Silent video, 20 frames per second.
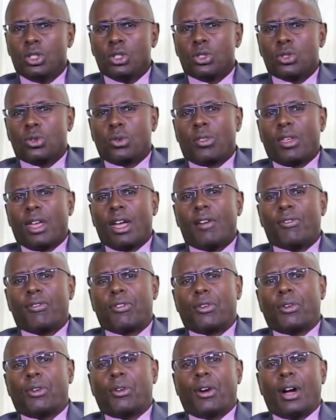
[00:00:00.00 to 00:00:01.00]
So
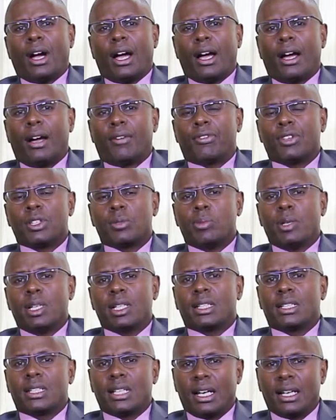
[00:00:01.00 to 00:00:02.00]
therefore, a
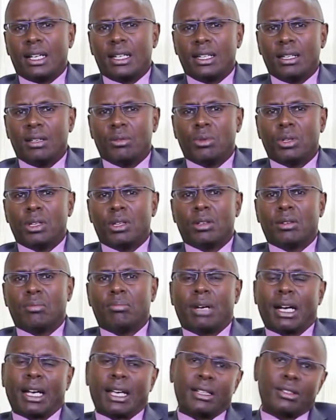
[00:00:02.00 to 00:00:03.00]
feasibility study with the
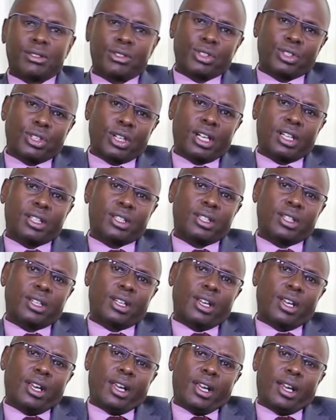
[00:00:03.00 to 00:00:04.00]
market research
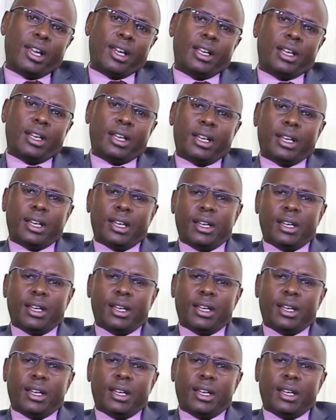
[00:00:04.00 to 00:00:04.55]
and